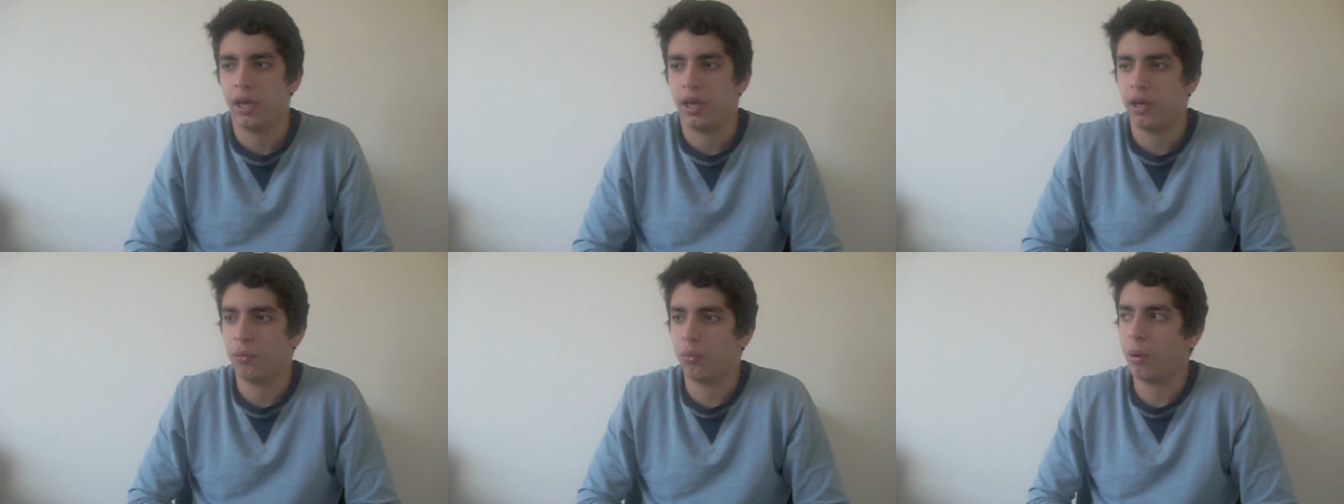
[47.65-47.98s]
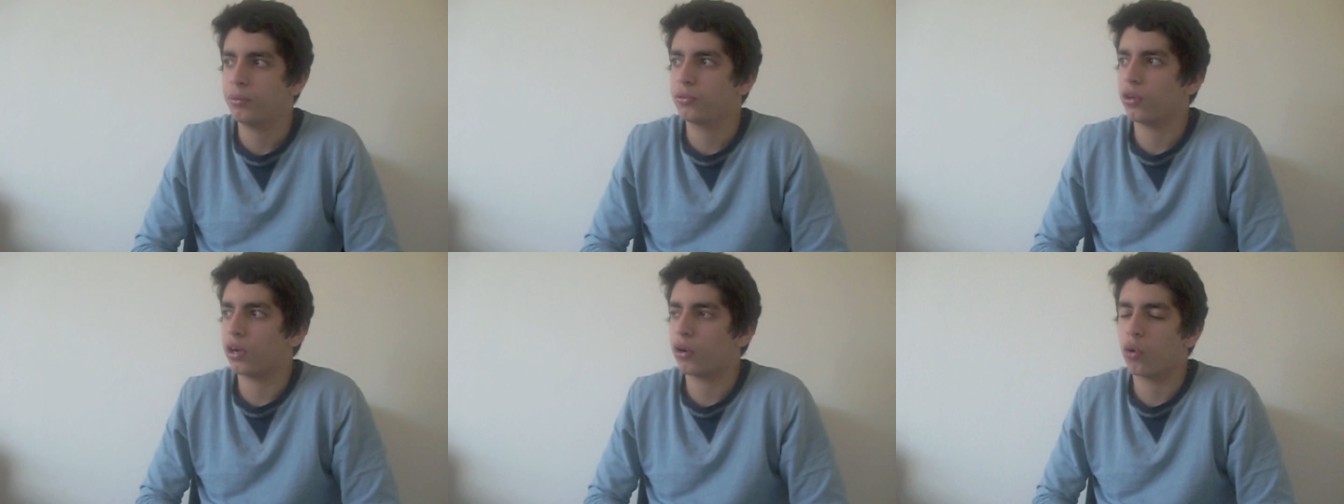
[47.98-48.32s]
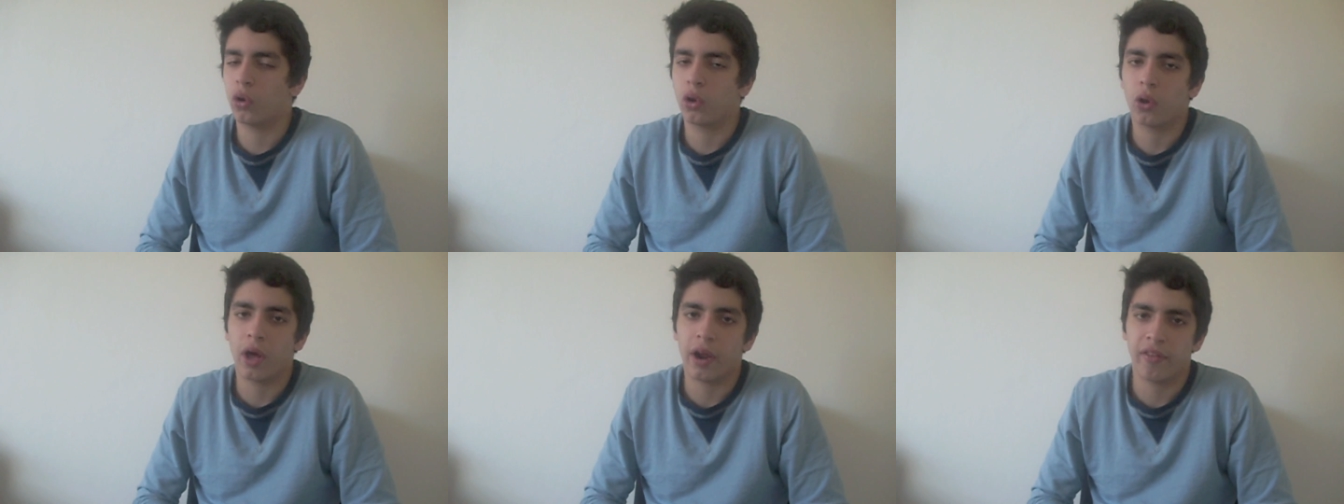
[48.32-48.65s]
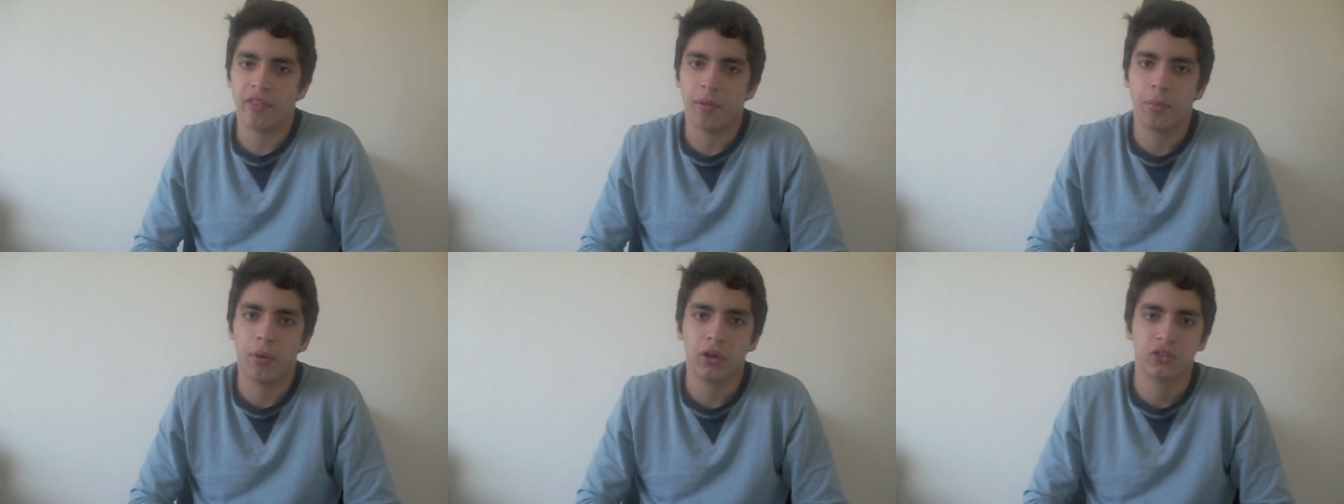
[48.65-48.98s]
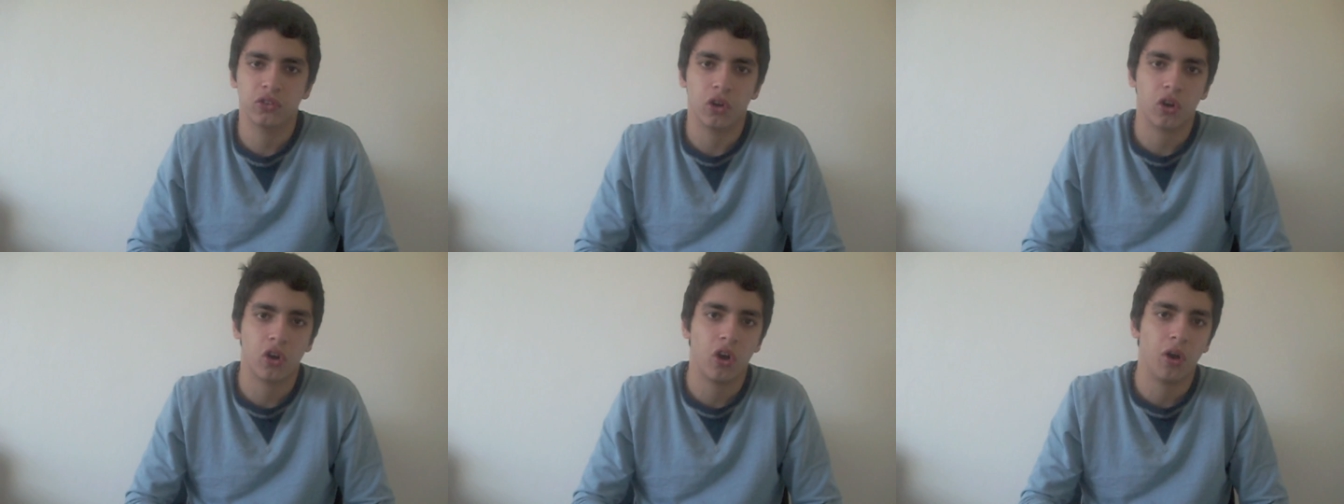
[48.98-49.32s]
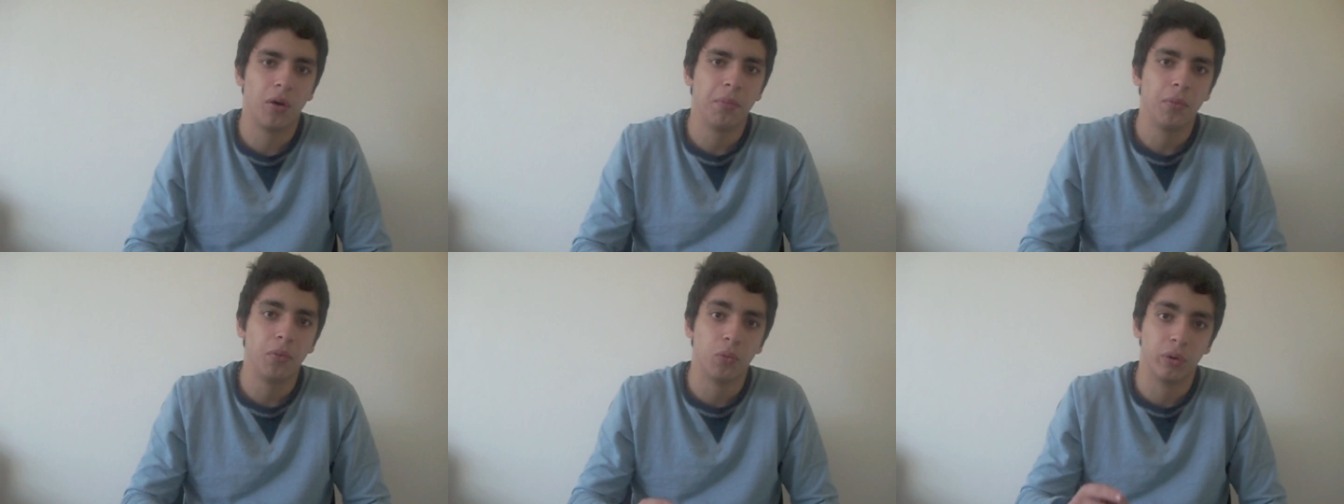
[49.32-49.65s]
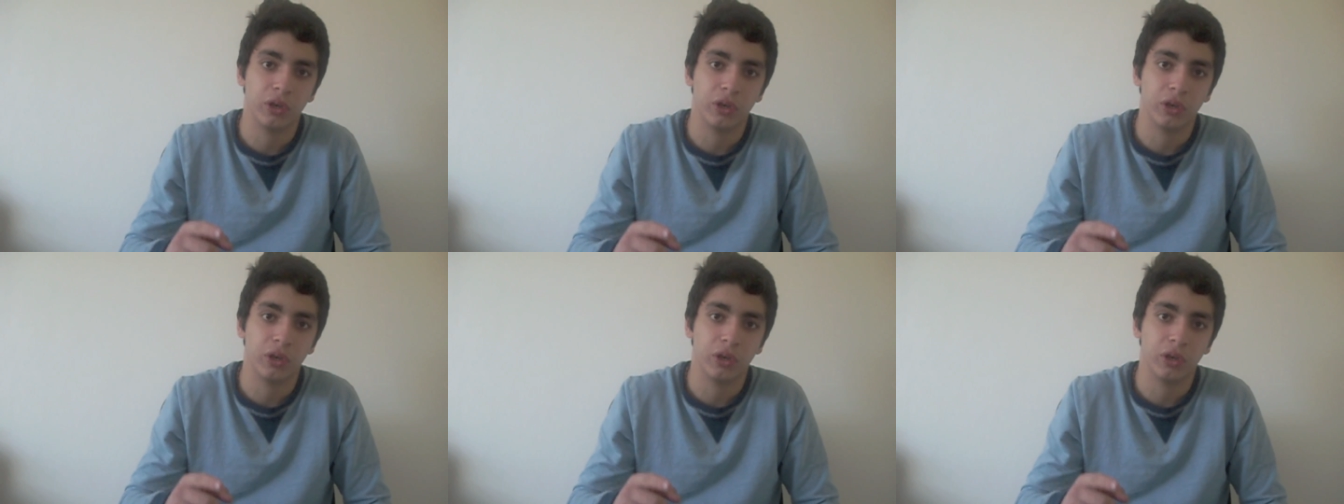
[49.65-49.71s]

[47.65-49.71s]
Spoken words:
a website called lightinthebox.com,